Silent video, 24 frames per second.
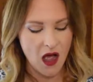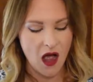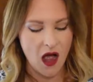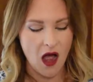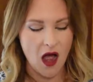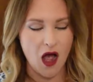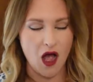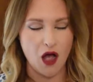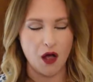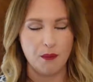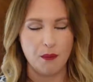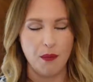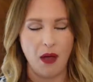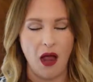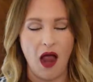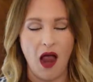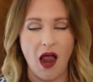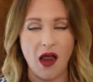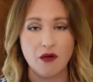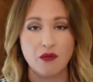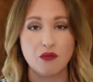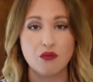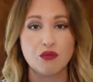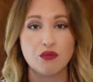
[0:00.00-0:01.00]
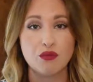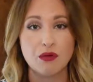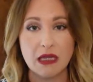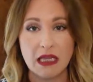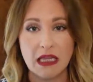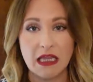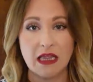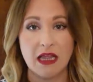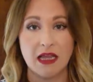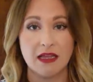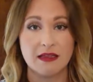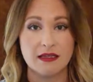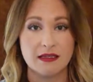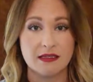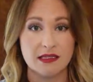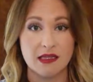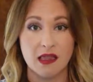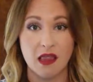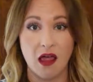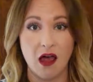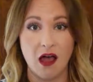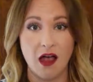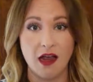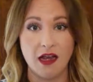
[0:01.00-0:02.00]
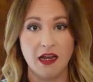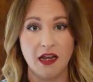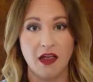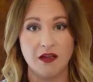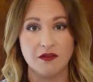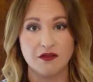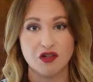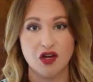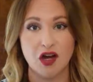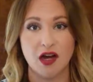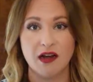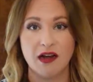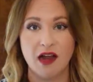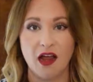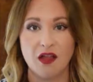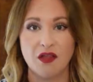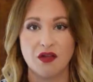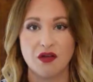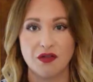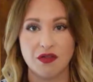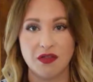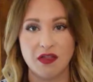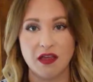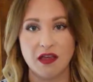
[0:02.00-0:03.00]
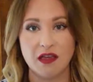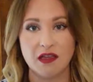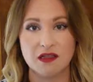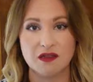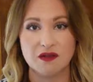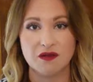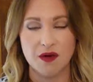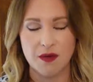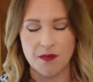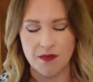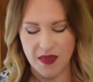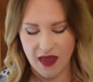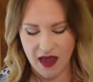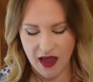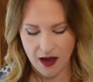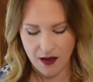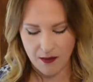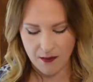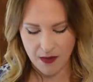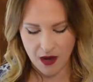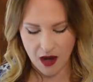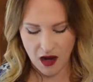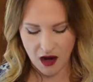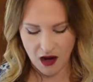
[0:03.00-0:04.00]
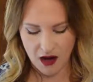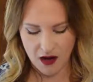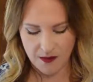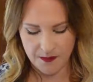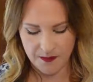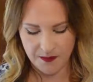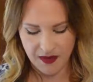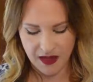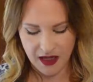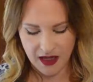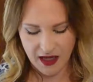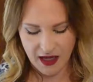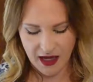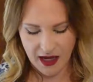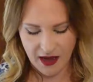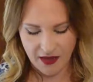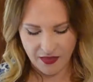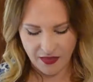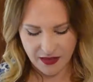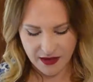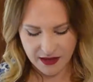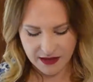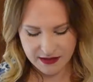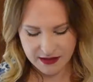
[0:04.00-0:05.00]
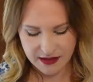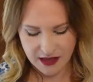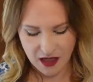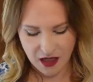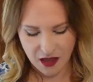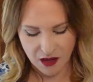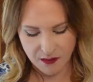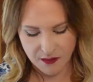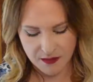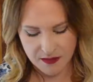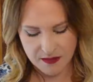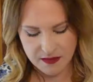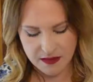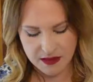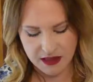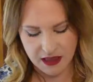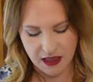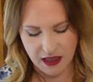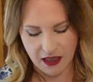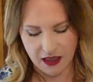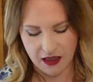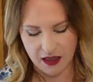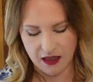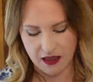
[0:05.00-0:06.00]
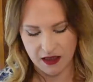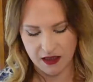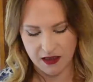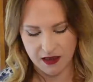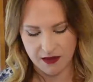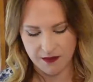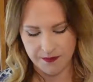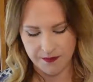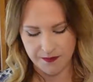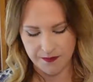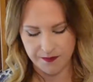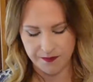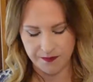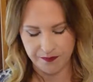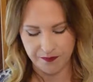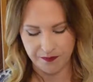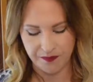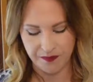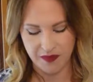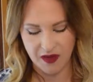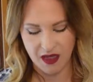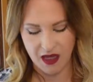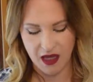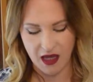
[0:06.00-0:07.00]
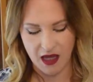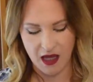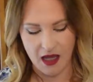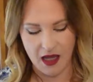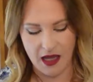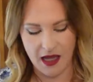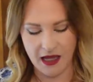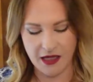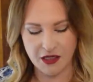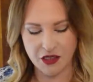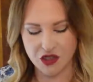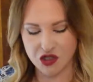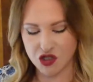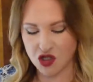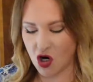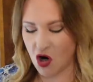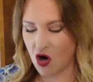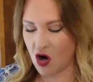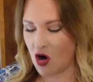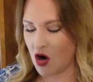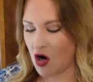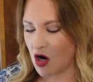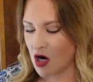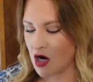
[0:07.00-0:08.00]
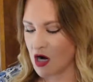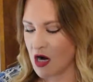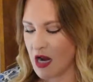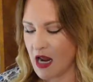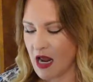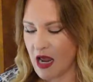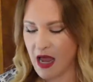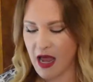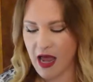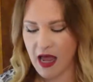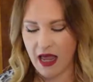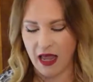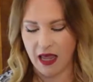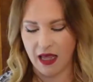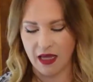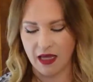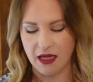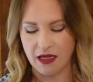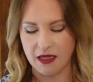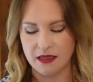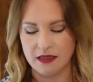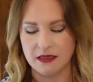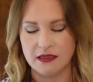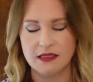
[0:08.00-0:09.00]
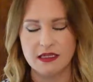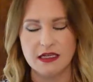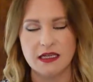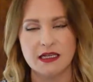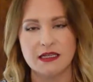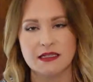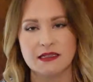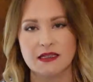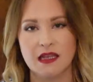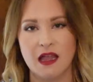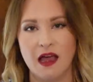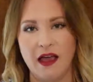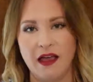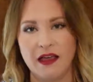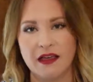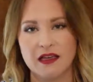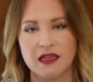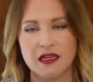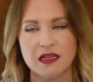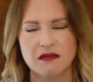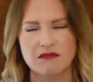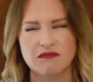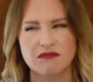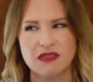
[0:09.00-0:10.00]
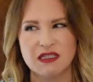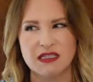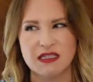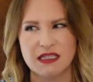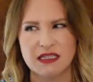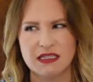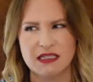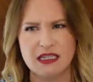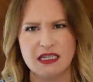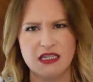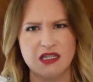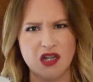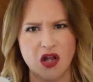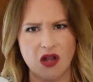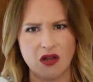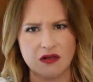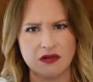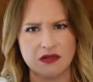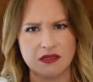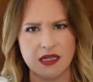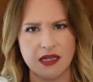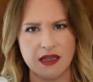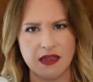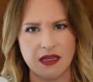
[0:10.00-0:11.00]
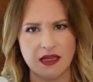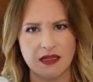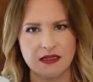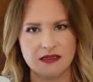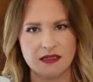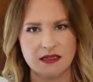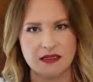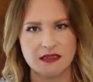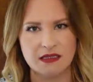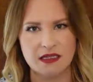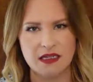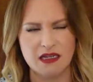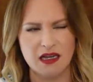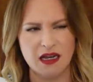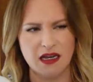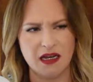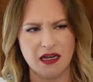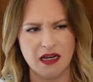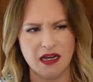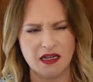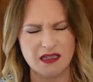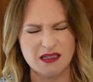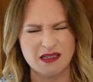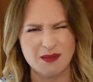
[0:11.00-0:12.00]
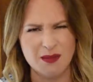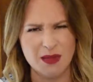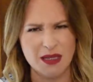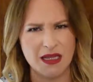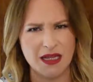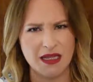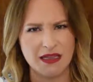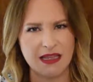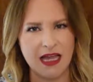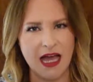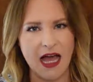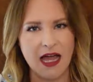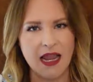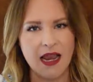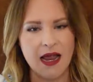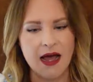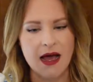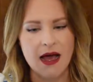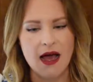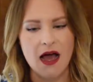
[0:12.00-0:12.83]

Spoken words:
I really like this line. I've tried other things from them, and this comes in a jar and is like $16, I think, $16.99, something like that.